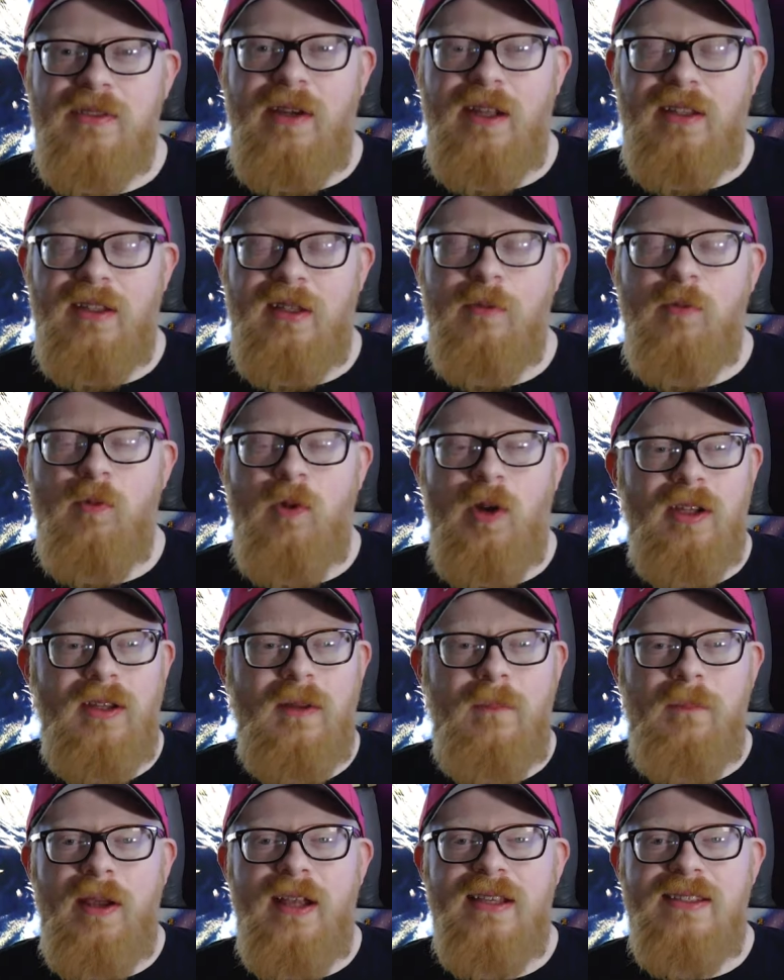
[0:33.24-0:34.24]
director, one of
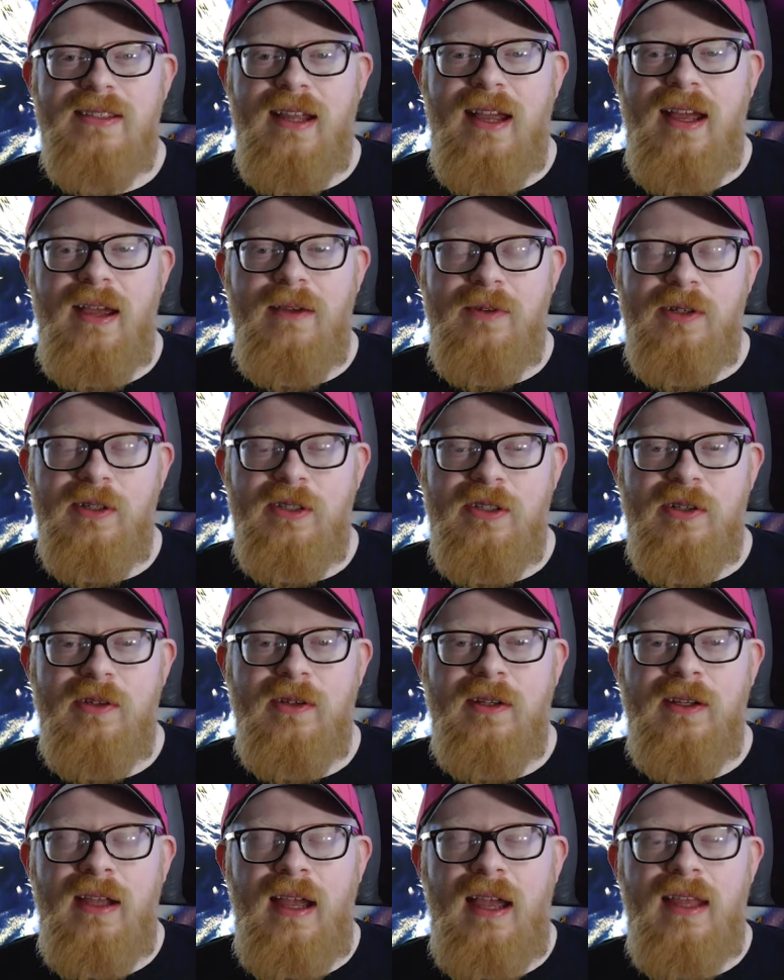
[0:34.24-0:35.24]
the best to ever
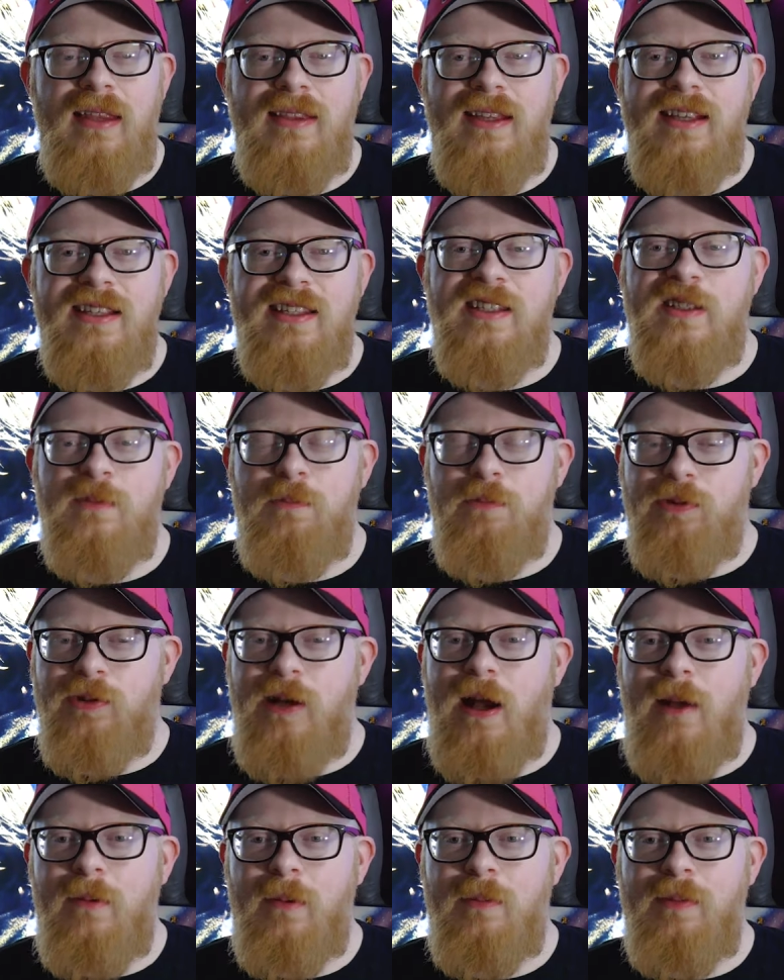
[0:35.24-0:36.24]
do it, and this is
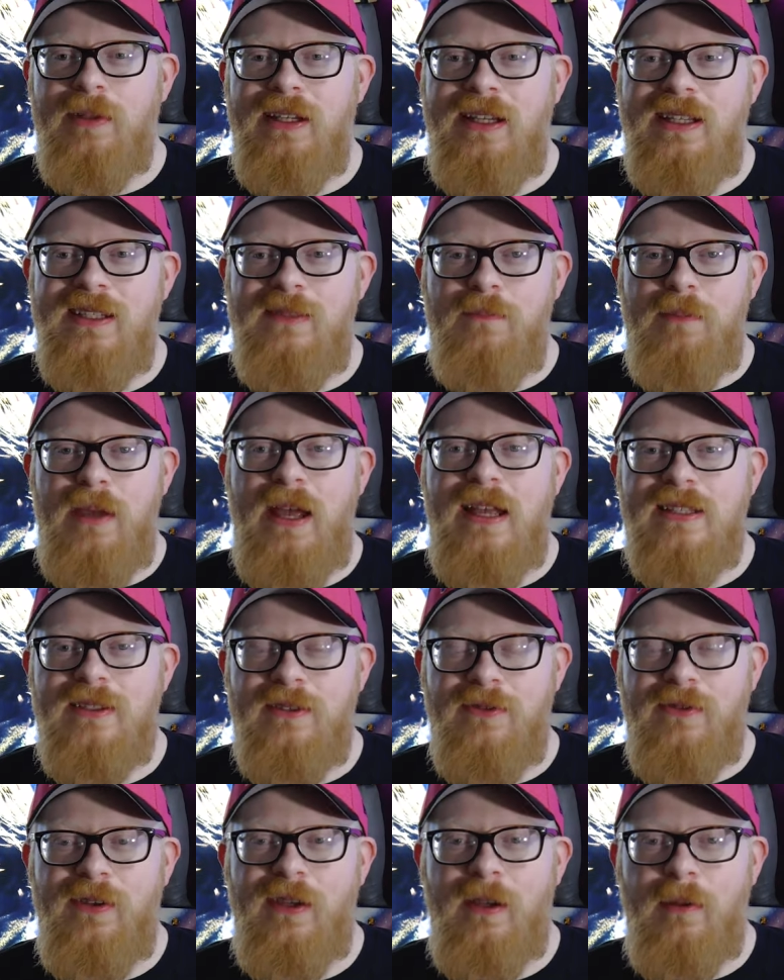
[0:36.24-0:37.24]
probably his
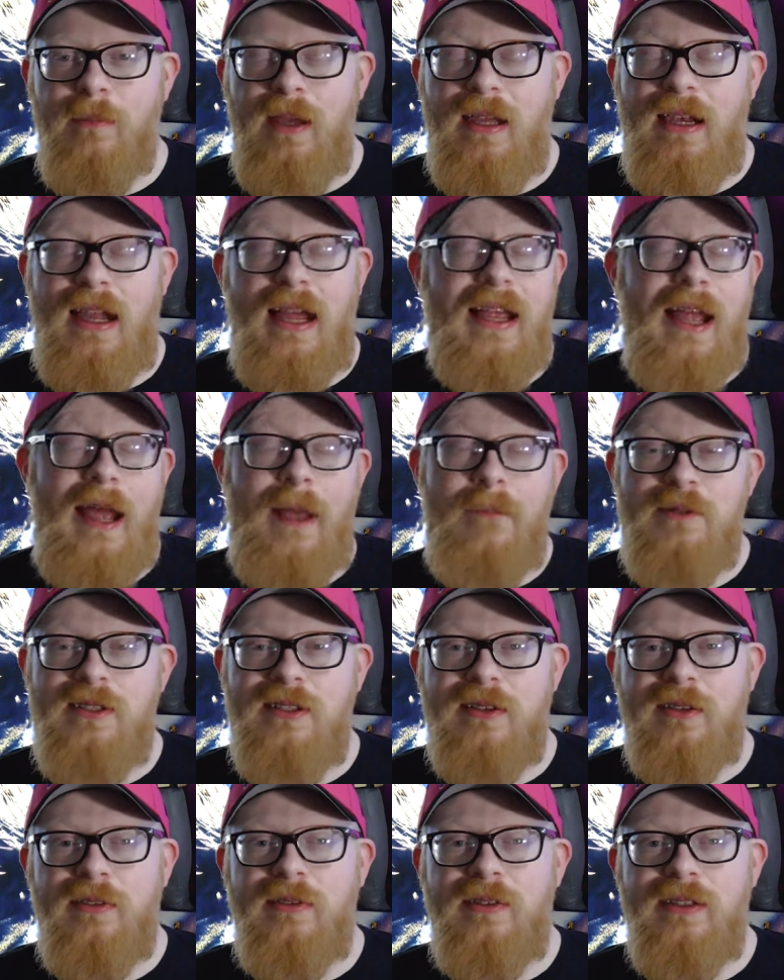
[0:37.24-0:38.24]
best film, and I
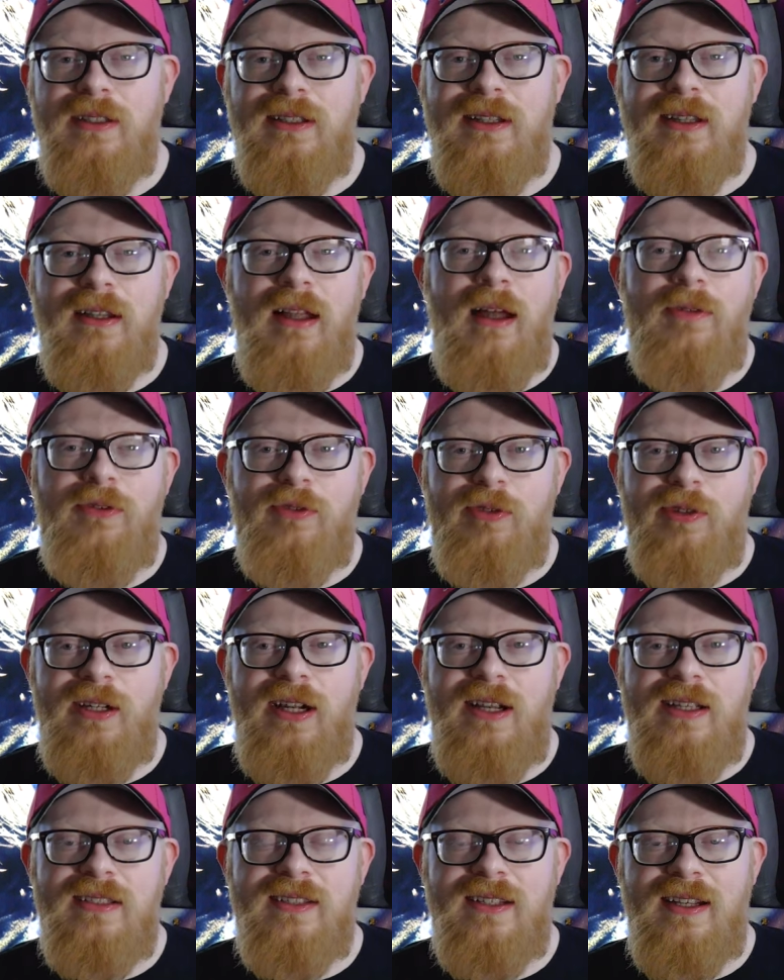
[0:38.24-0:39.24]
absolutely love 3
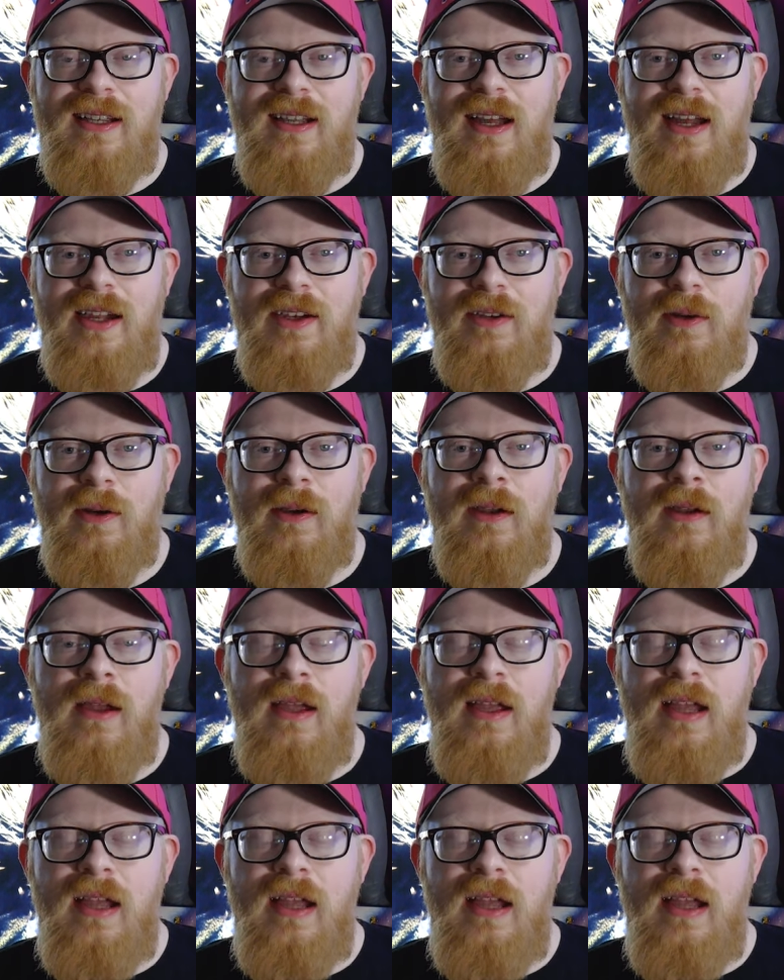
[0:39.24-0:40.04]
Days of the Condor.